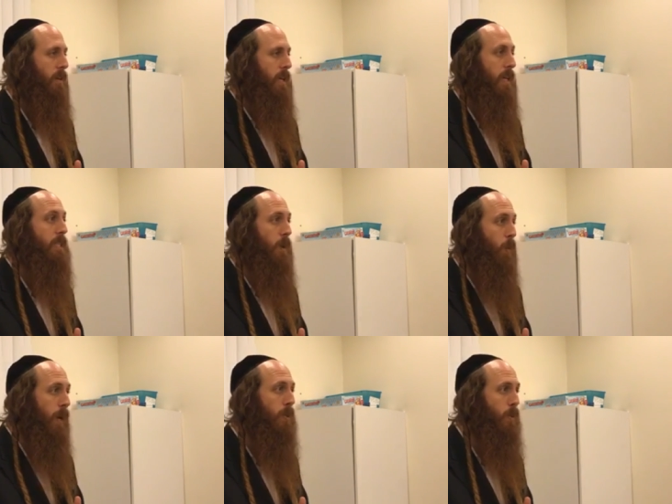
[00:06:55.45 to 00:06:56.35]
it's a
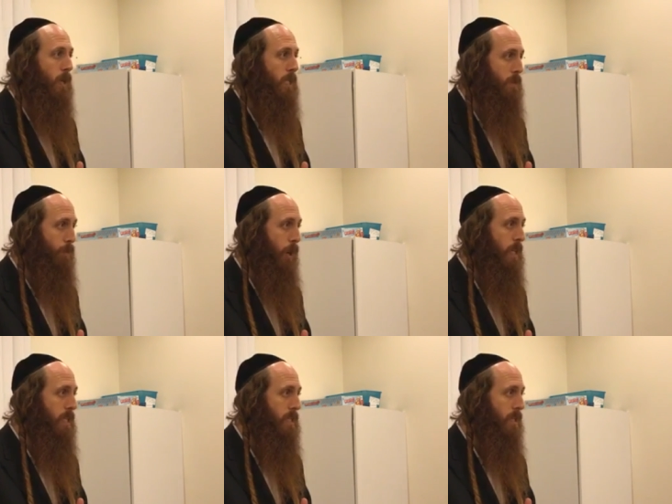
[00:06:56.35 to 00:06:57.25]
way to
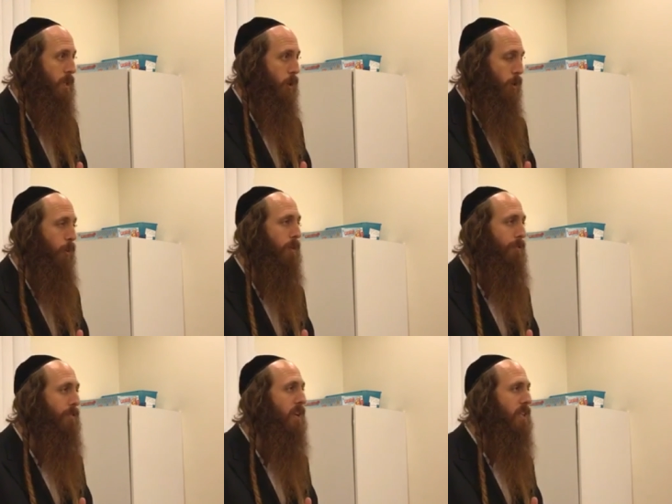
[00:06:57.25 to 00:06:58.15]
express your real
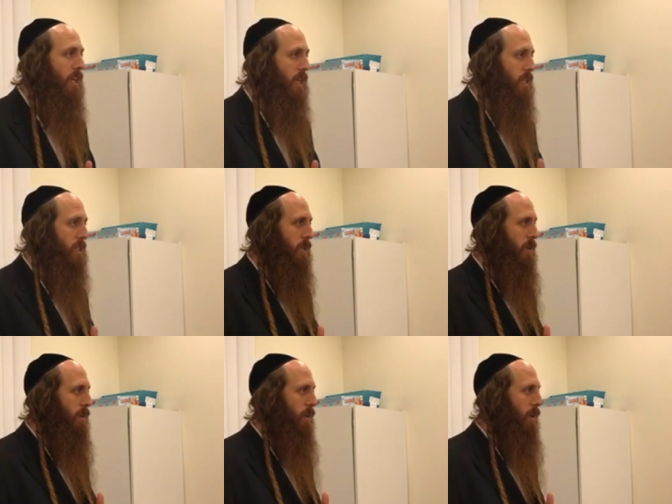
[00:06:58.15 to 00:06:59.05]
feelings,
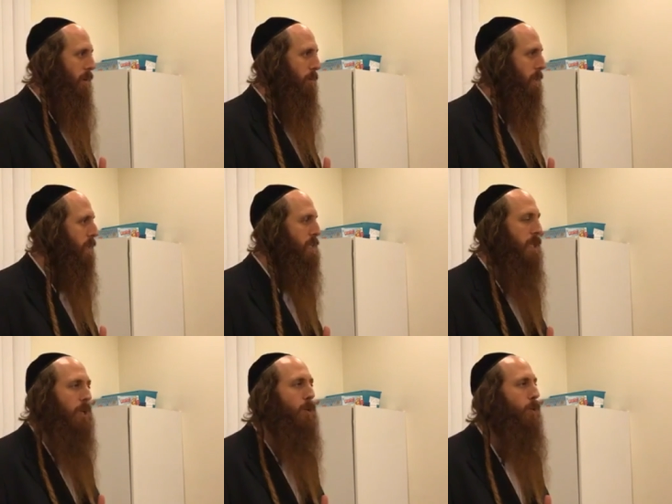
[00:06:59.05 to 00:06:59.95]
but it's
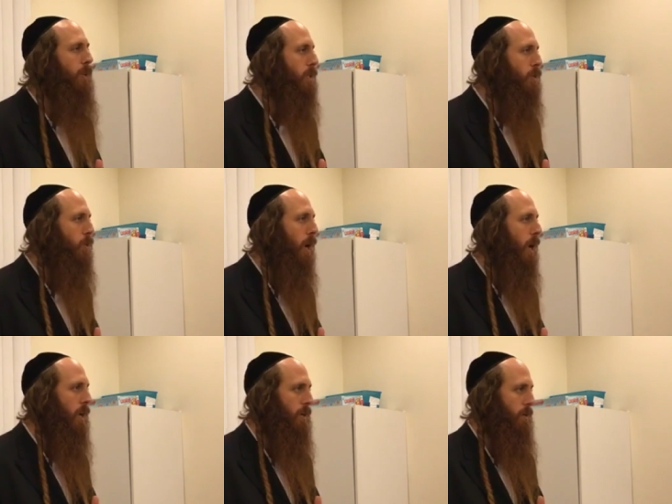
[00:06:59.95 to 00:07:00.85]
not who that you
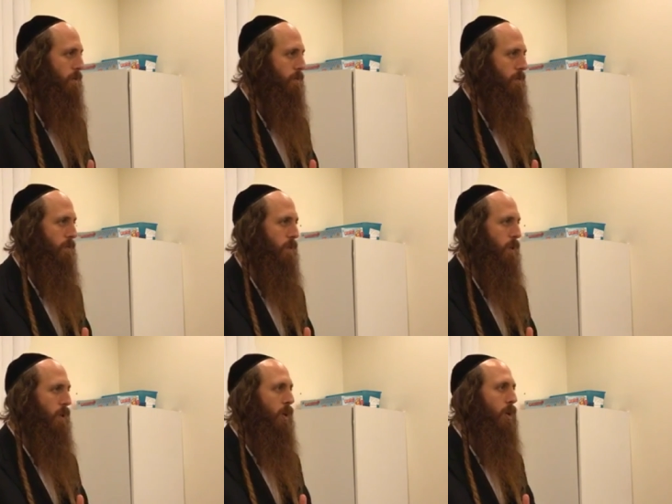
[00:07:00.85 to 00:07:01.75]
are.
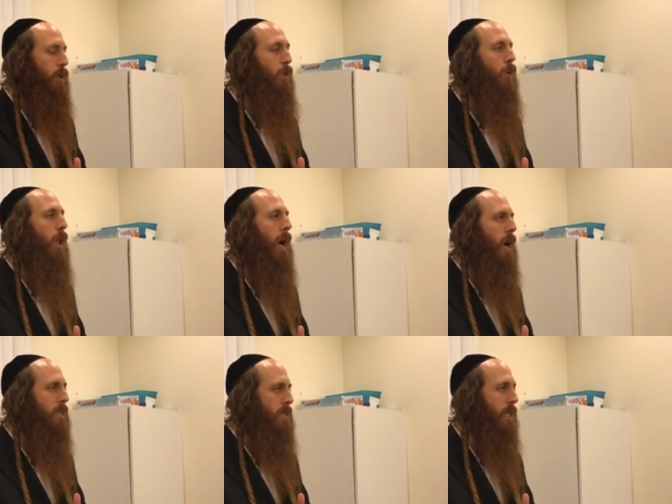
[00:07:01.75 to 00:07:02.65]
You're
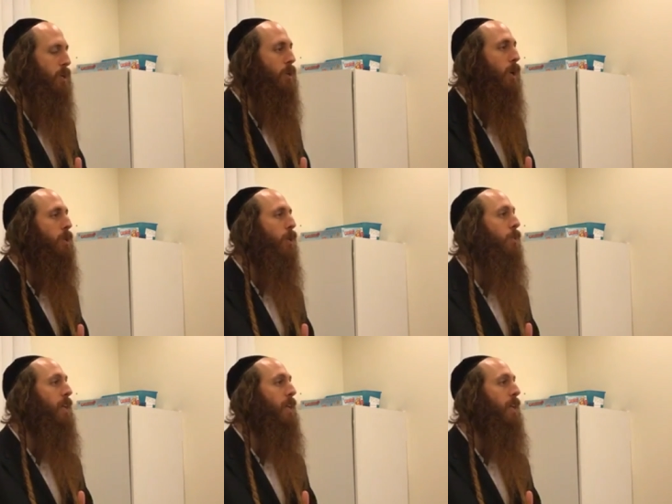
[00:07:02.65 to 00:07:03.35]
lost and you don't know the